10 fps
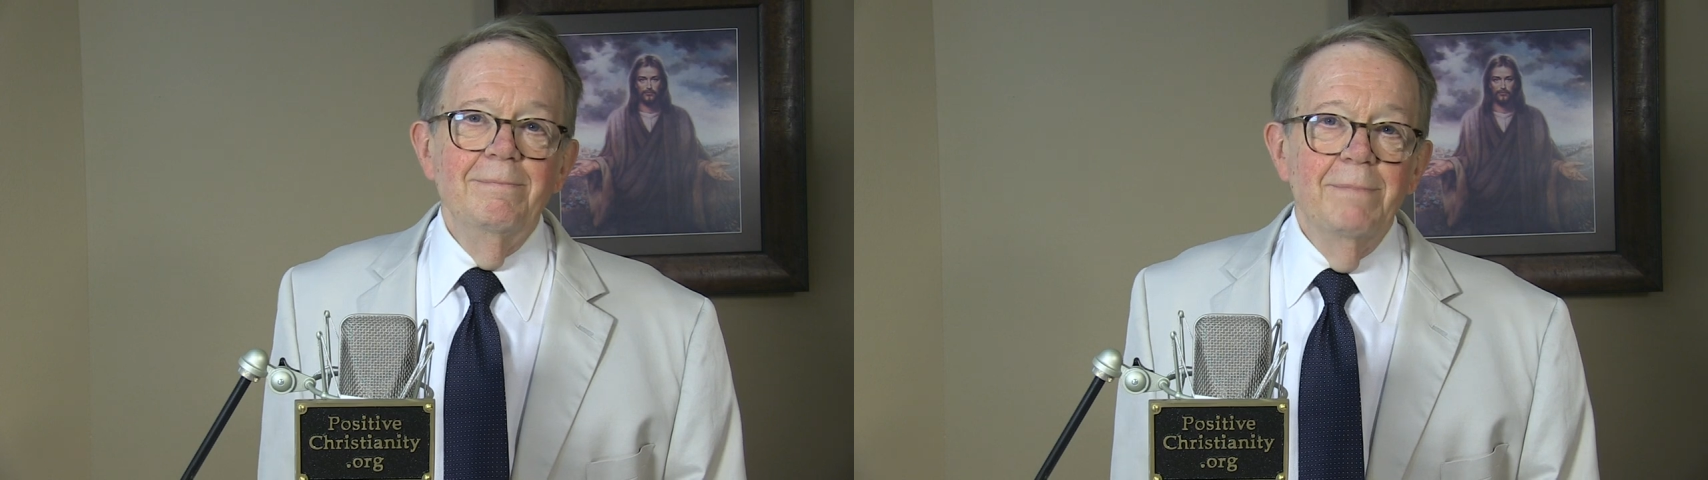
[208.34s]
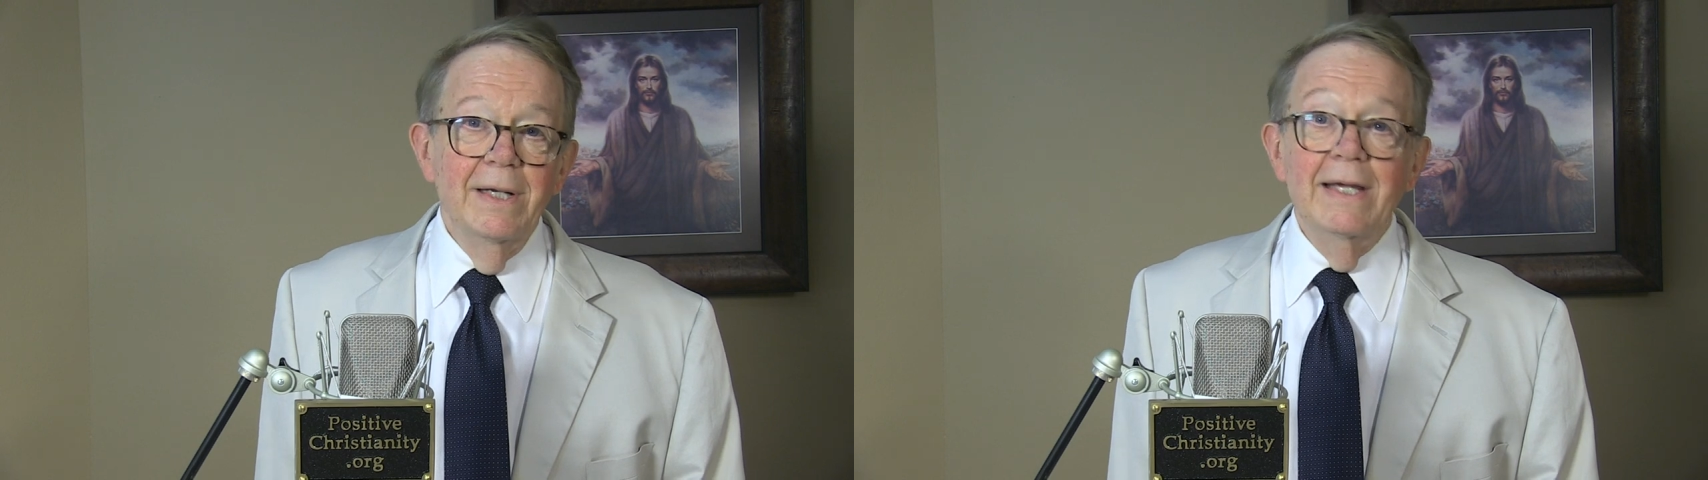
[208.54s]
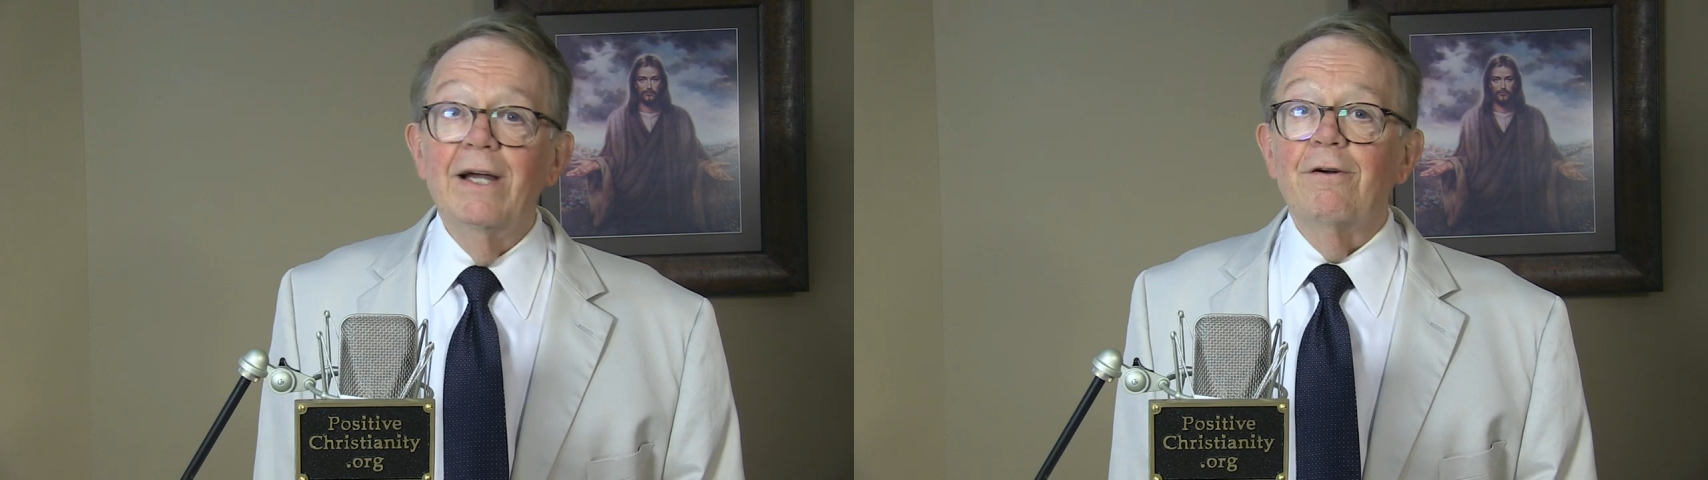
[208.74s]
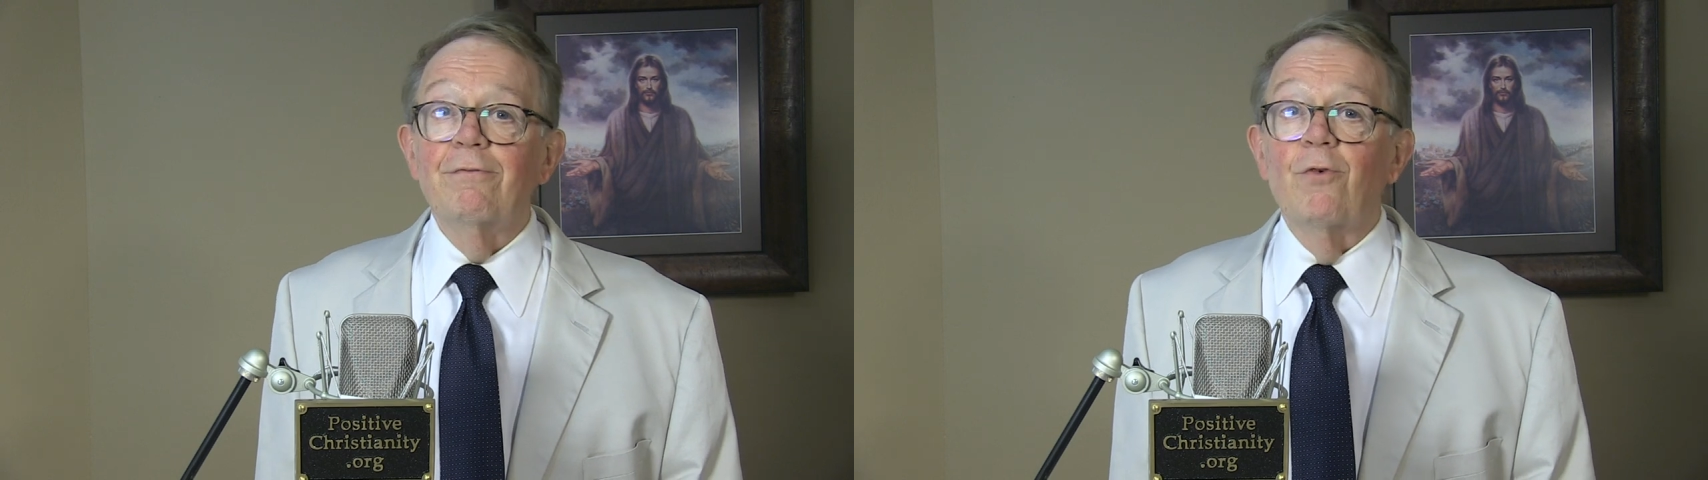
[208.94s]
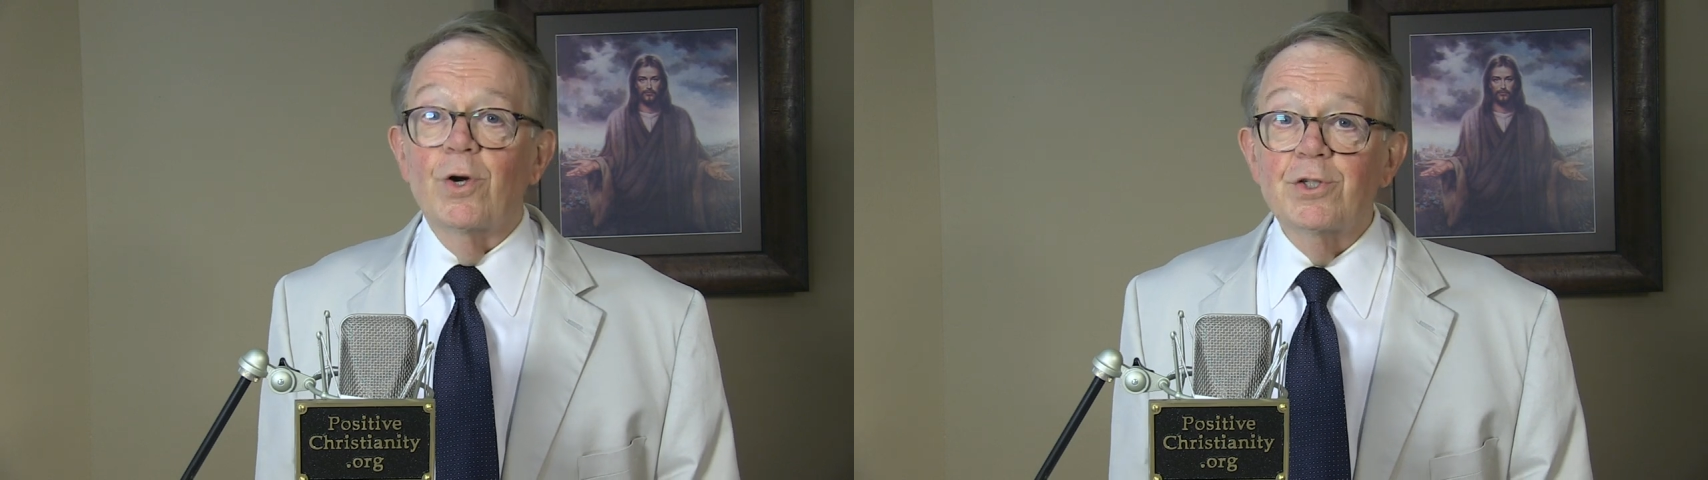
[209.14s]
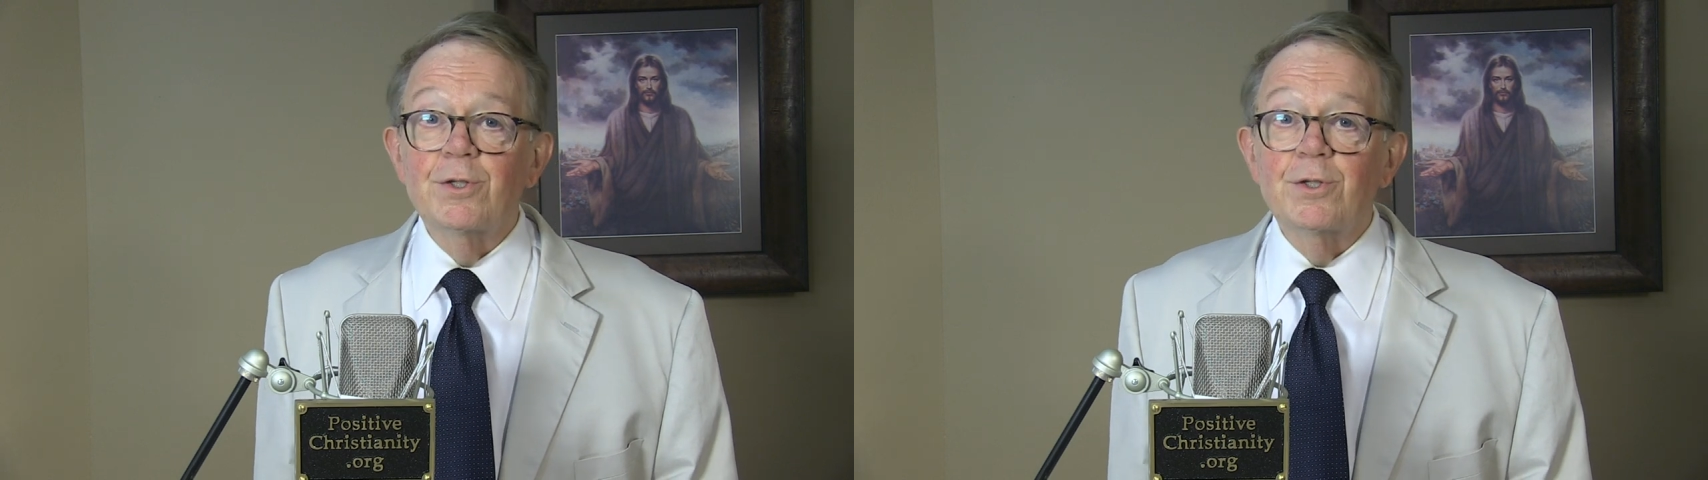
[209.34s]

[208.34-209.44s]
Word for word: but here for